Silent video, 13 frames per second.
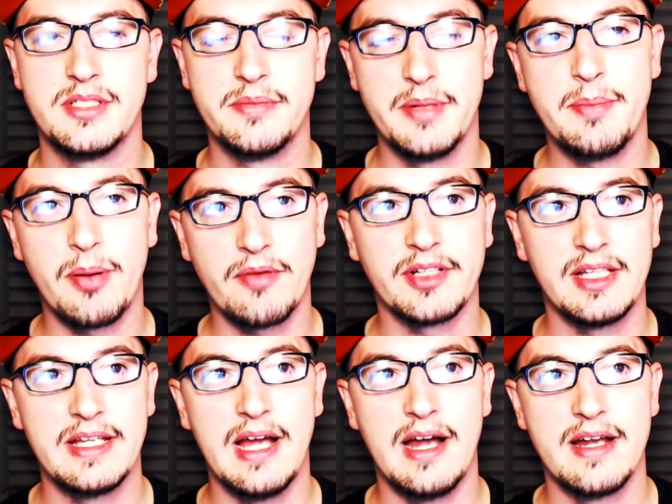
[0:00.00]
To be
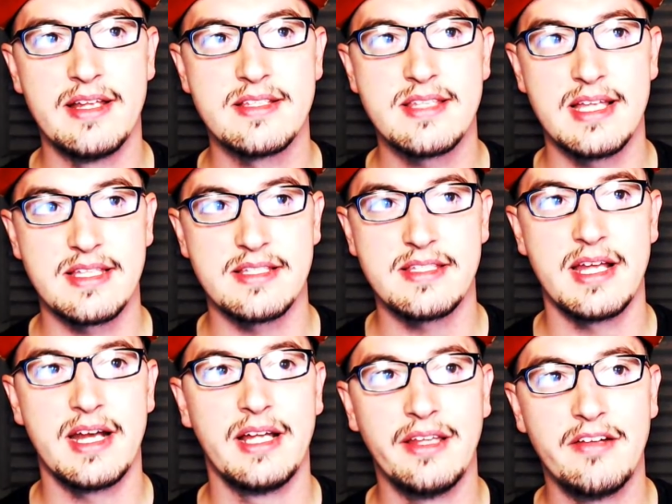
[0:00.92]
perfectly honest, as I
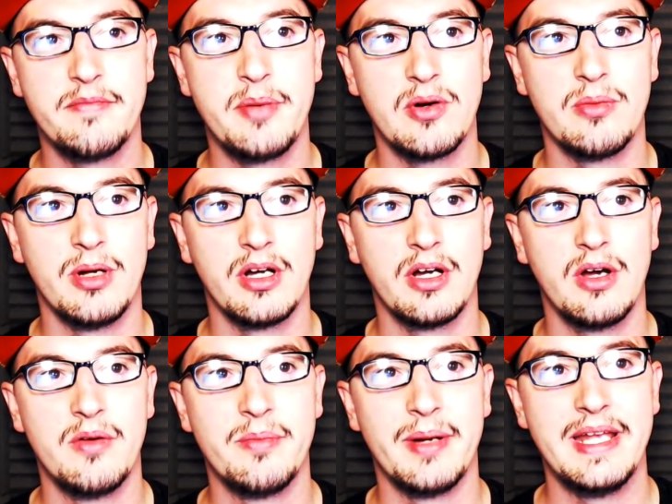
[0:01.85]
said, I love Pokemon
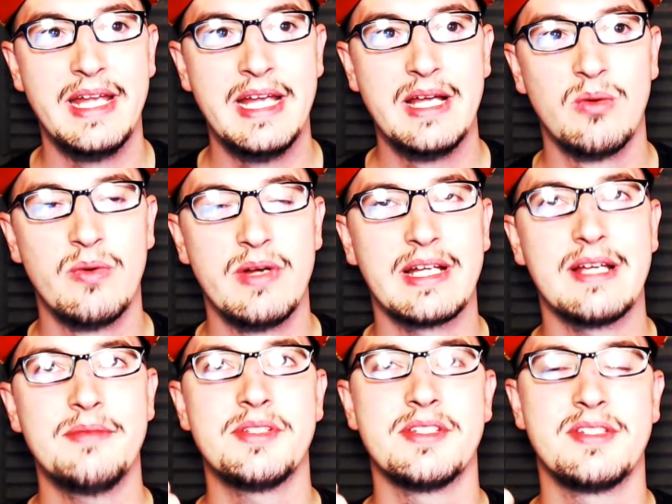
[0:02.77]
Go, but when it
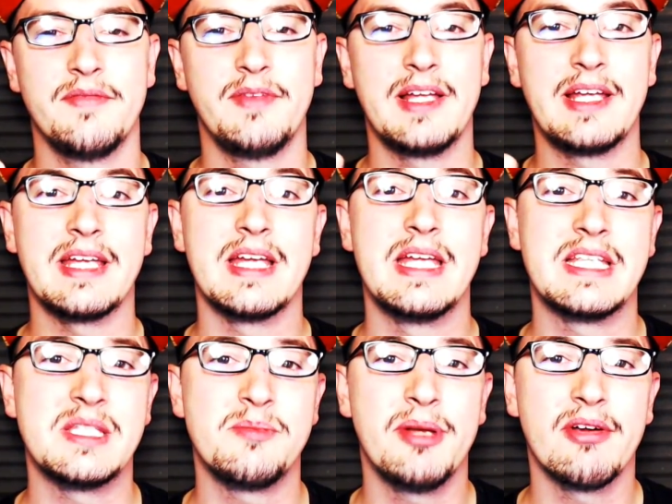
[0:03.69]
comes to stuff like
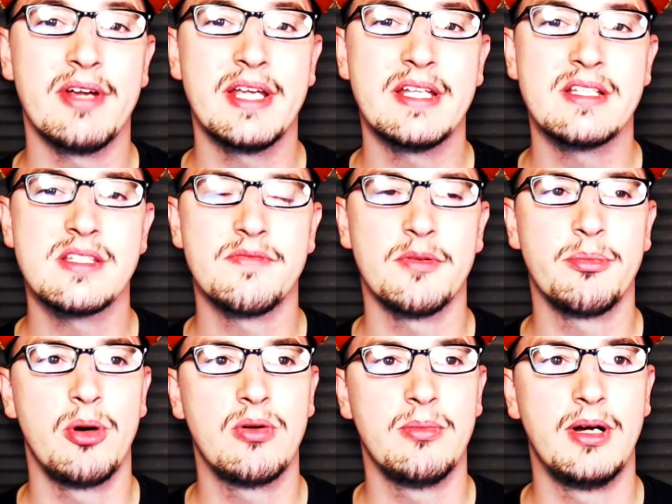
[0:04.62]
experience for
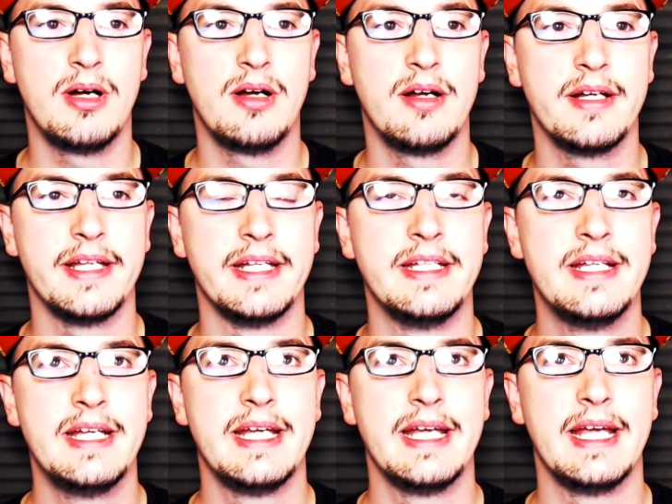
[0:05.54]
Pokemon and,
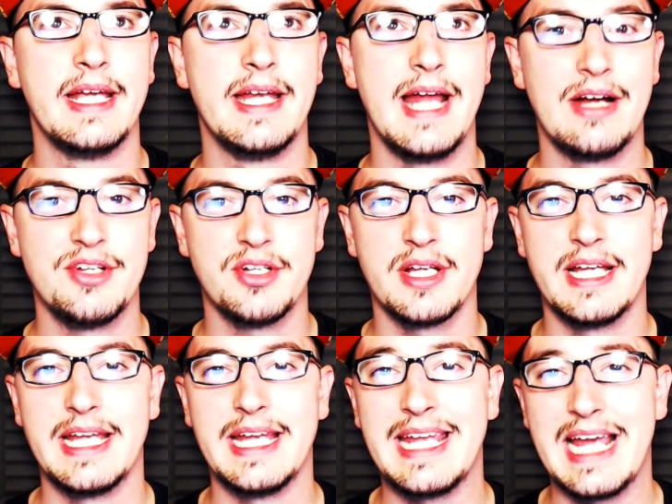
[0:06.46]
and how you're going
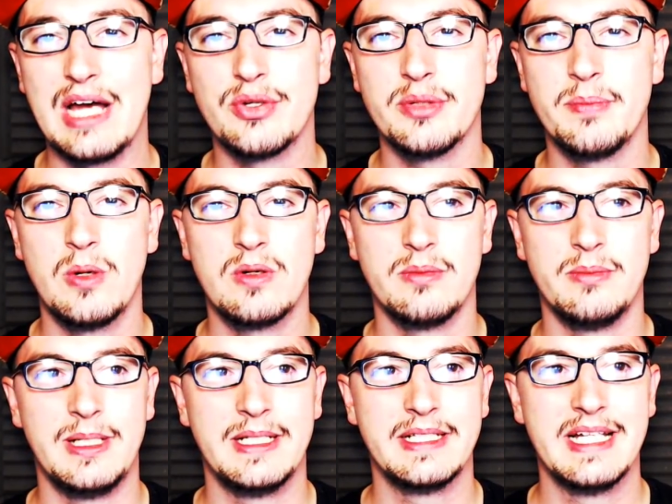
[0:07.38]
to encounter
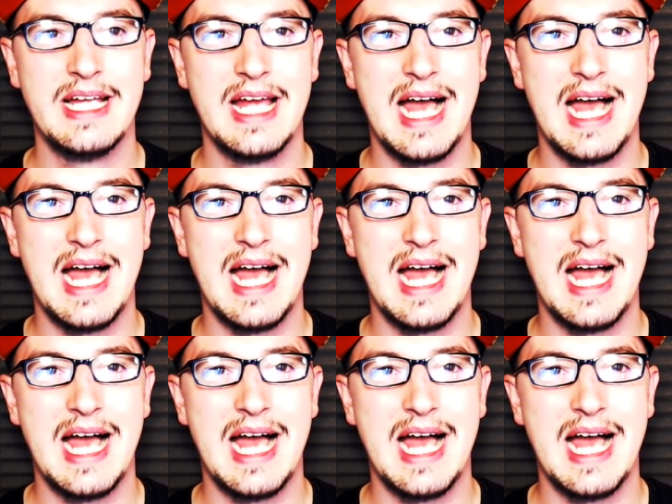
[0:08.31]
Pokemon,